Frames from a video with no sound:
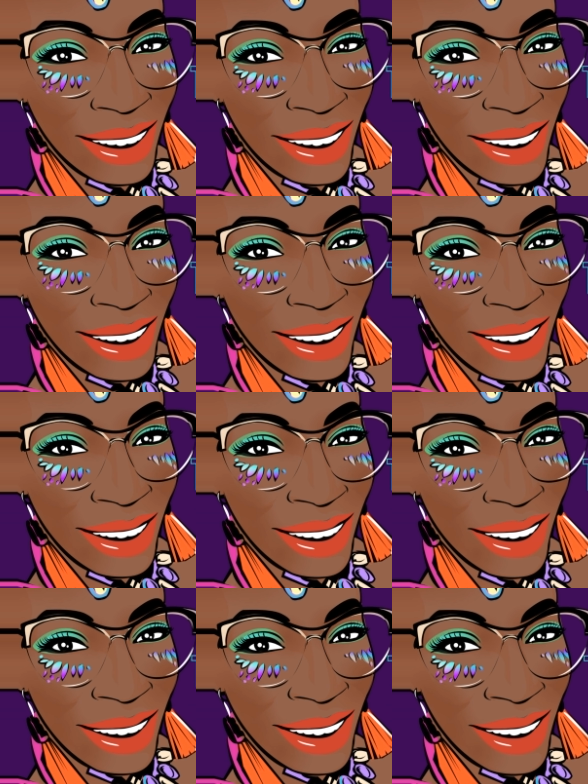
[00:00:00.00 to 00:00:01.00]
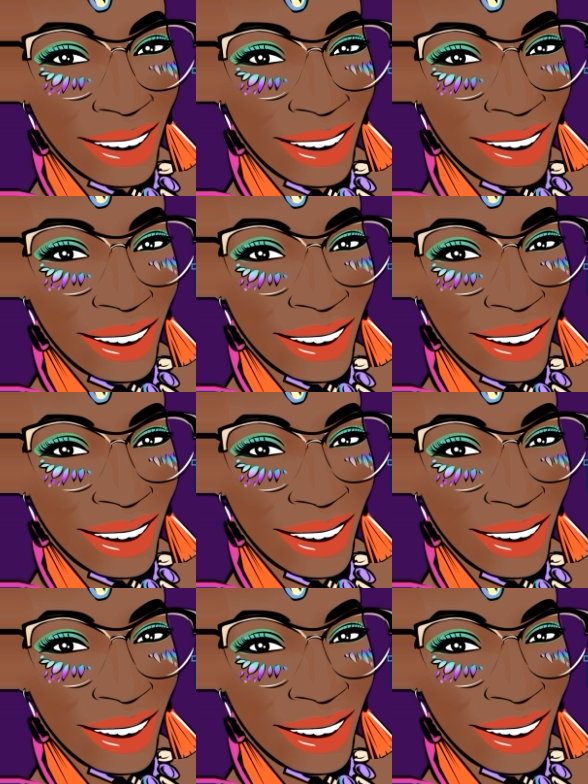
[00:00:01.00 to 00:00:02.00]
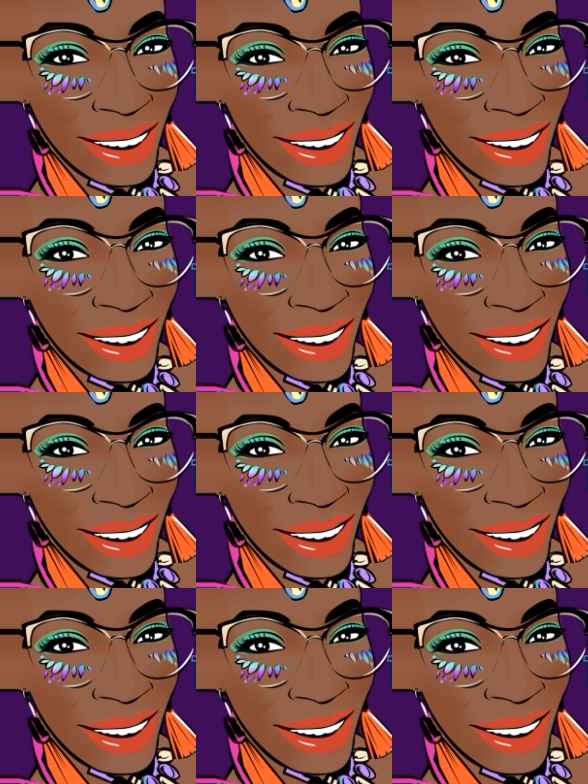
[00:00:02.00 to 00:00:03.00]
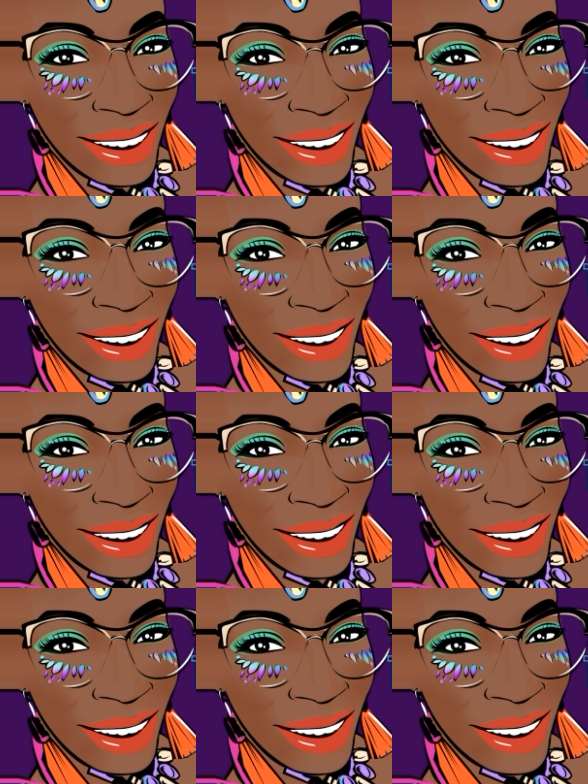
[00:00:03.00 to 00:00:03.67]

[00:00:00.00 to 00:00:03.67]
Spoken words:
The face doesn't move, so there is nothing to read.